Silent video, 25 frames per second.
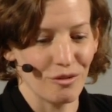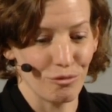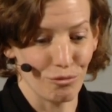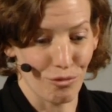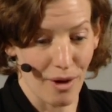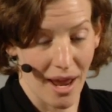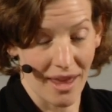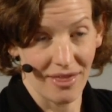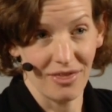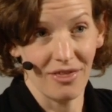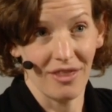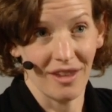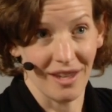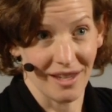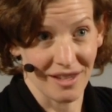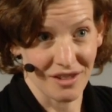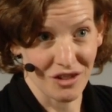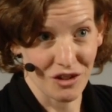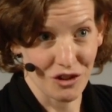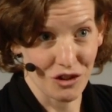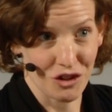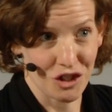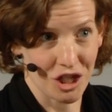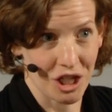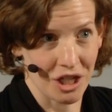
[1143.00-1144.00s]
read
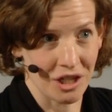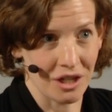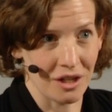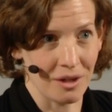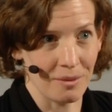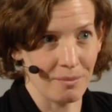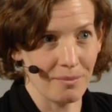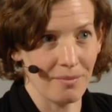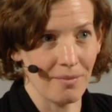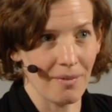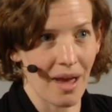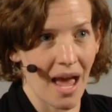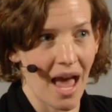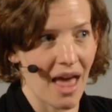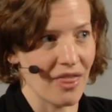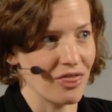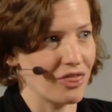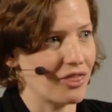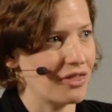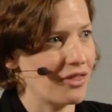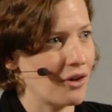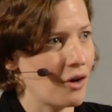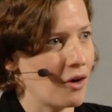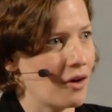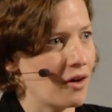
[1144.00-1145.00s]
this term
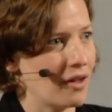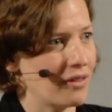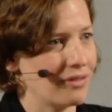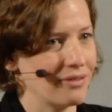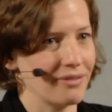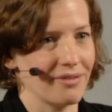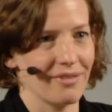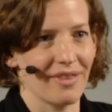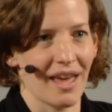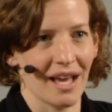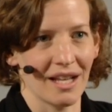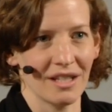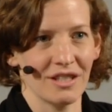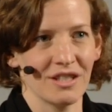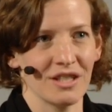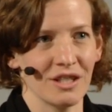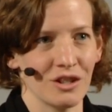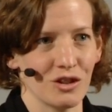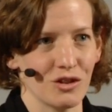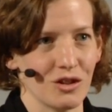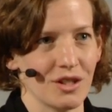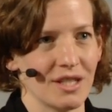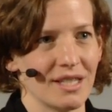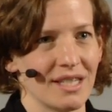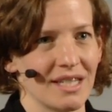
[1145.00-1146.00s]
and thought, that's
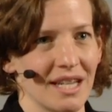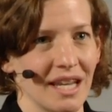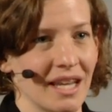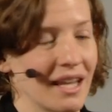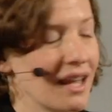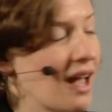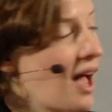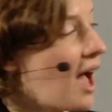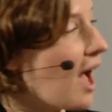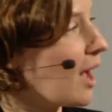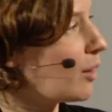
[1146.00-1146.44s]
interesting.